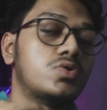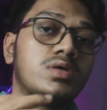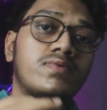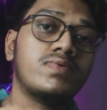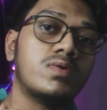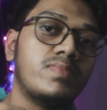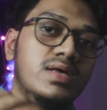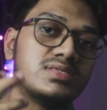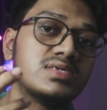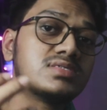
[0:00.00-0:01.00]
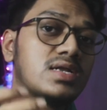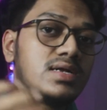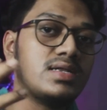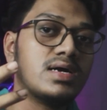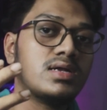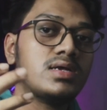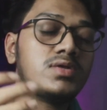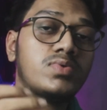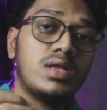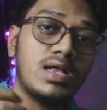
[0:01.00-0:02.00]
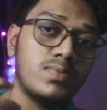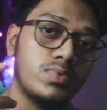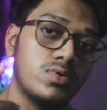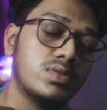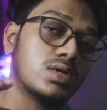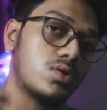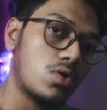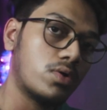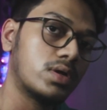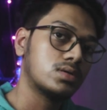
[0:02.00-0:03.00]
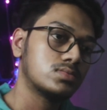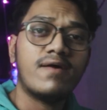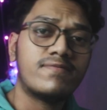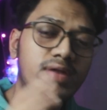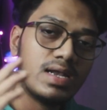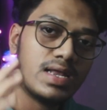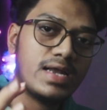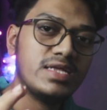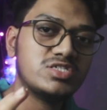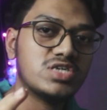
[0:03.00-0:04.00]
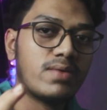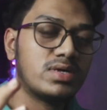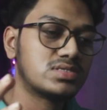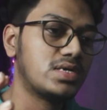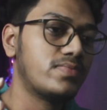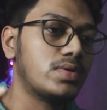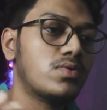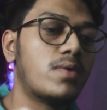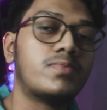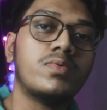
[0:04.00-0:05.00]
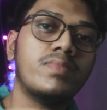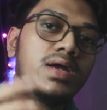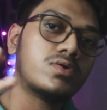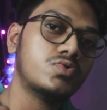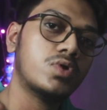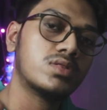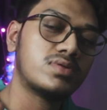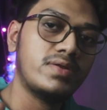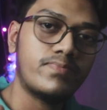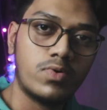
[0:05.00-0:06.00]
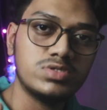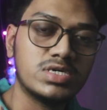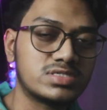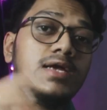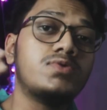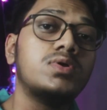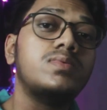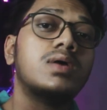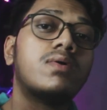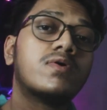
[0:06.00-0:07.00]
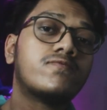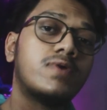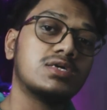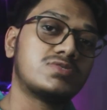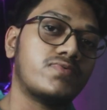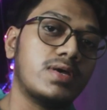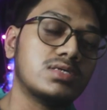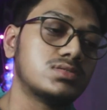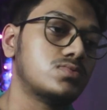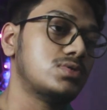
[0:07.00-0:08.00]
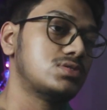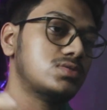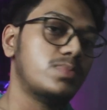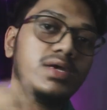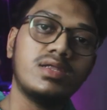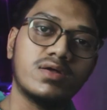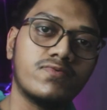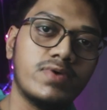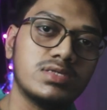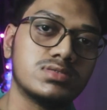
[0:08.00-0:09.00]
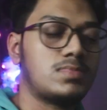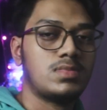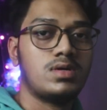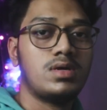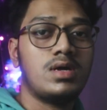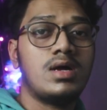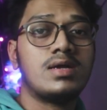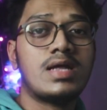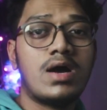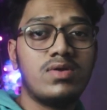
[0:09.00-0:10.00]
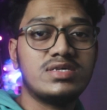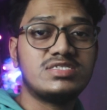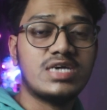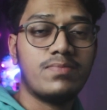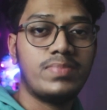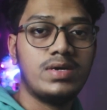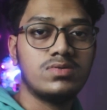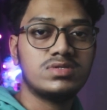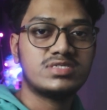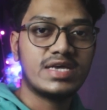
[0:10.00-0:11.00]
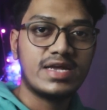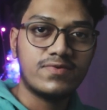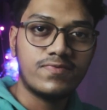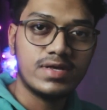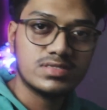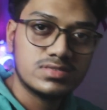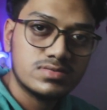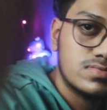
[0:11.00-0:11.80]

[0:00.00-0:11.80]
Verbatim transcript: so if your basics are clear it will help you in the long run after learning javascript you have to make two or three projects it will be our first phase which is beginner phase now let's jump into the second phase